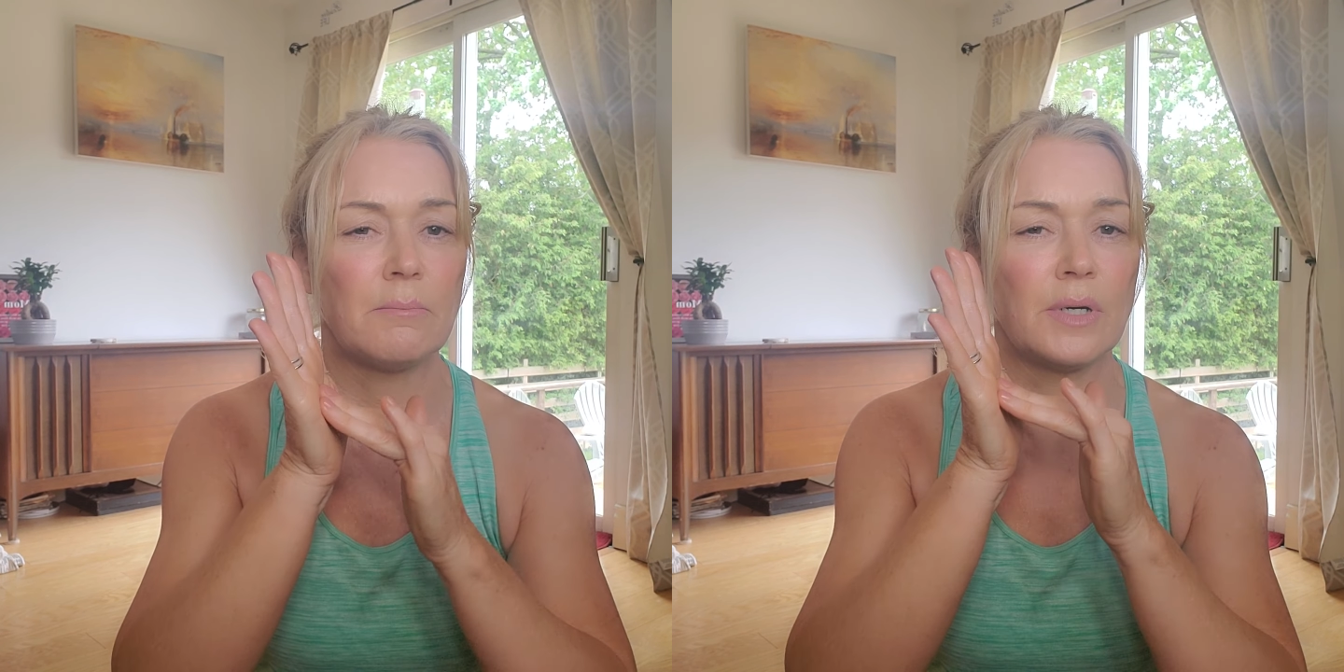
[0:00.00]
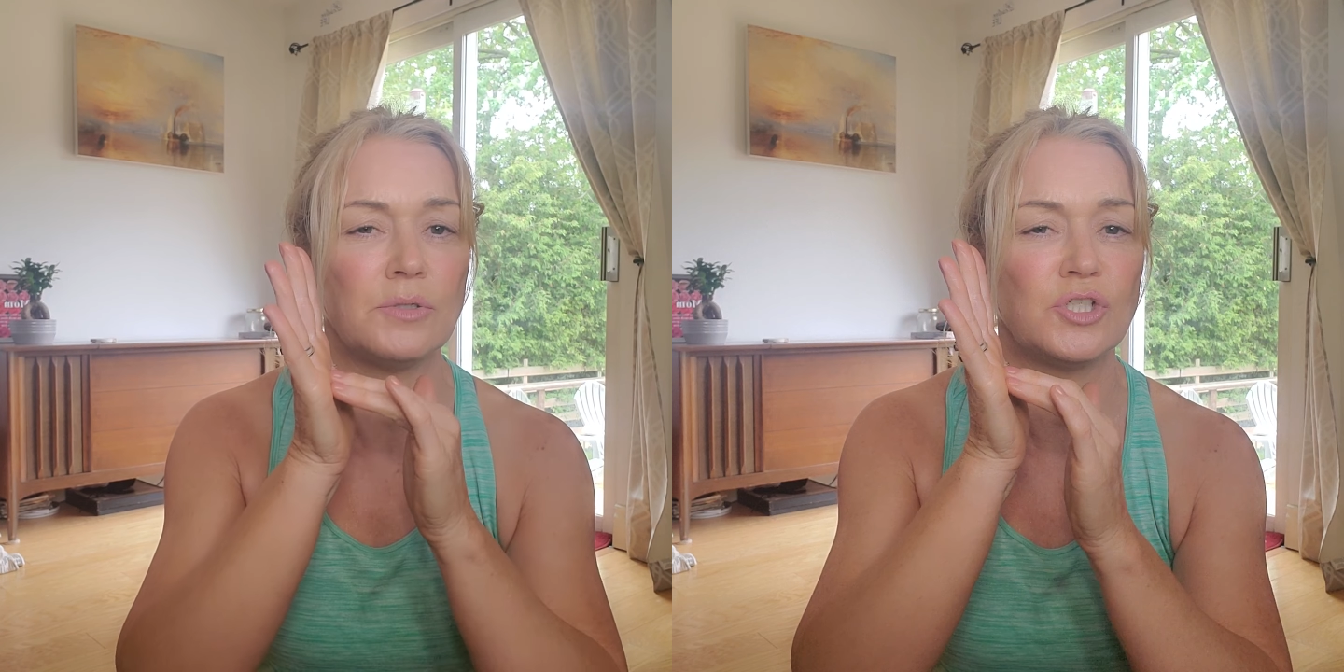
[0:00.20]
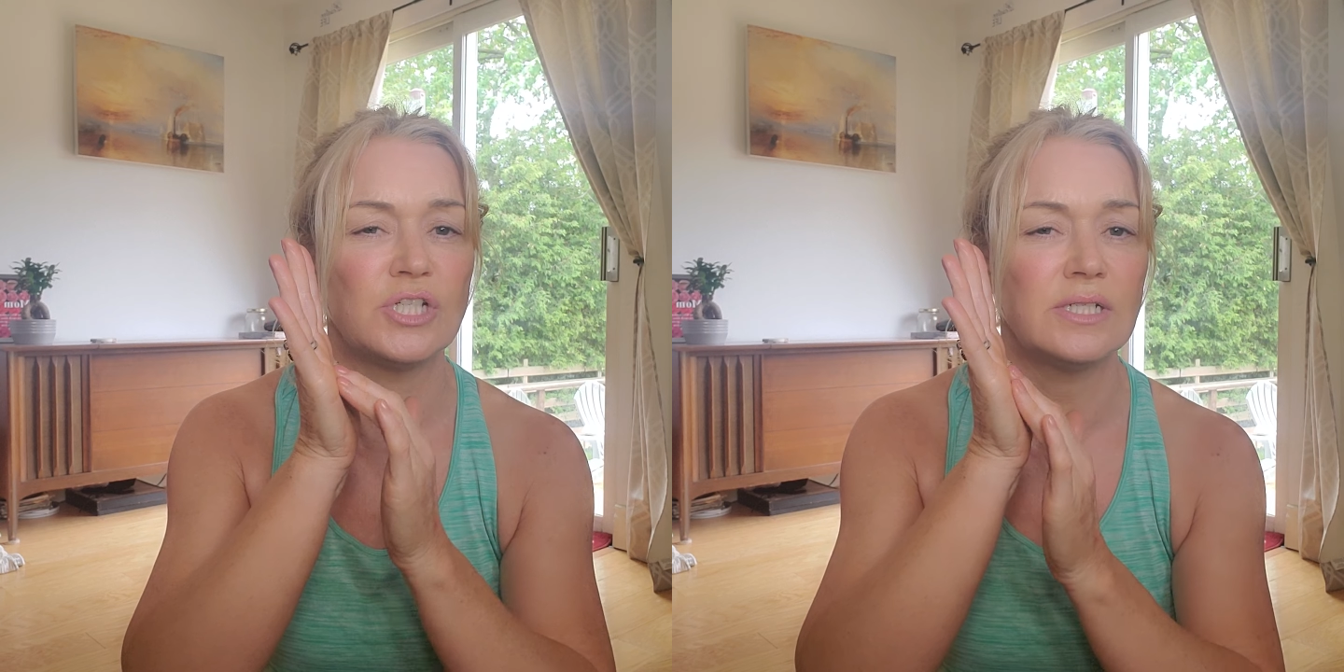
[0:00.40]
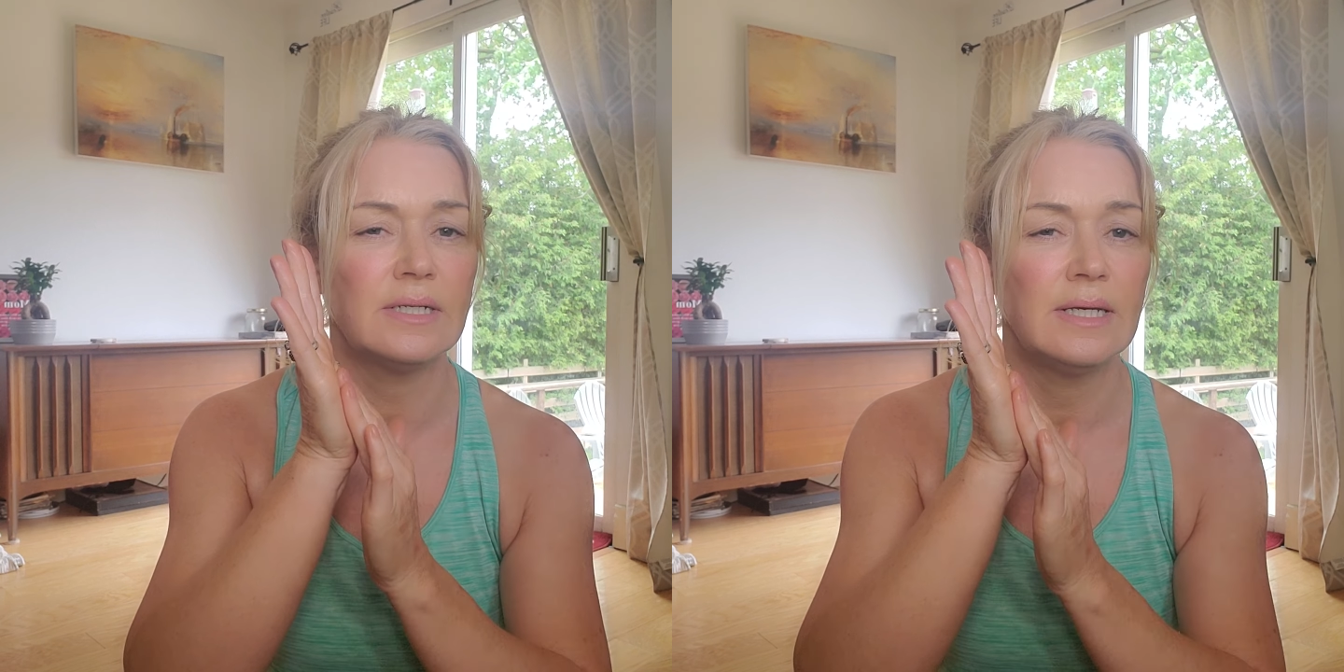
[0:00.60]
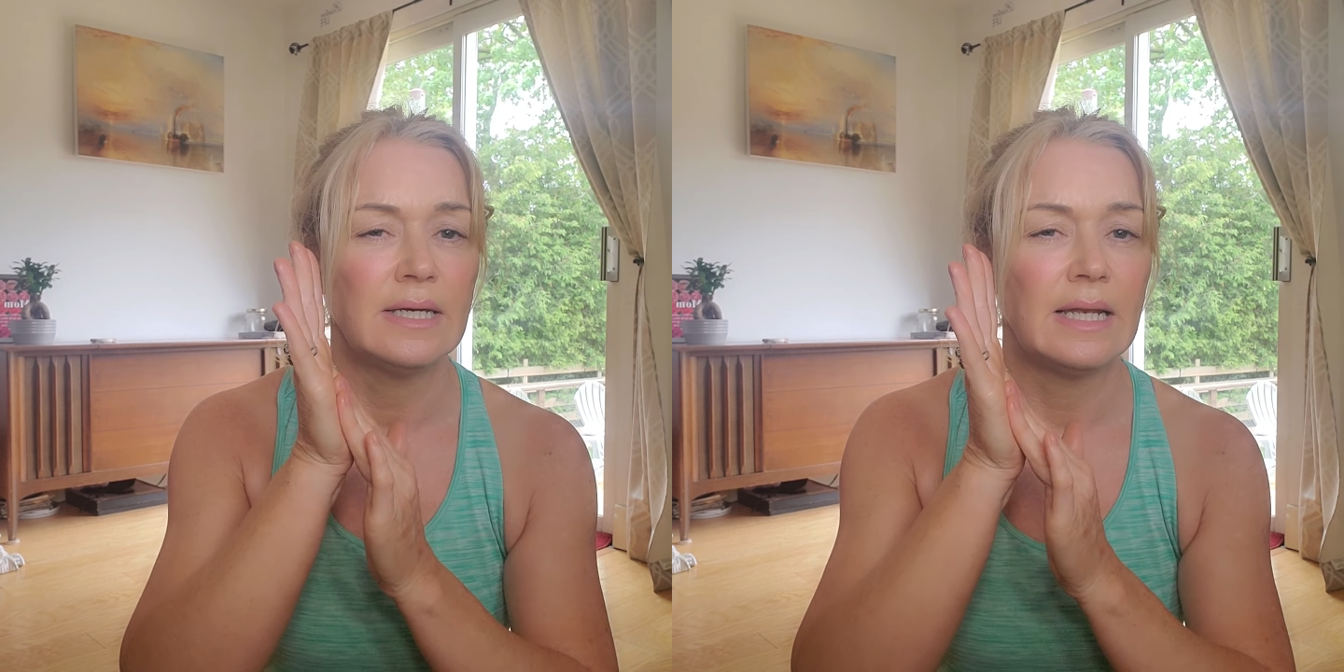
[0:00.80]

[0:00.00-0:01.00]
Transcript: motion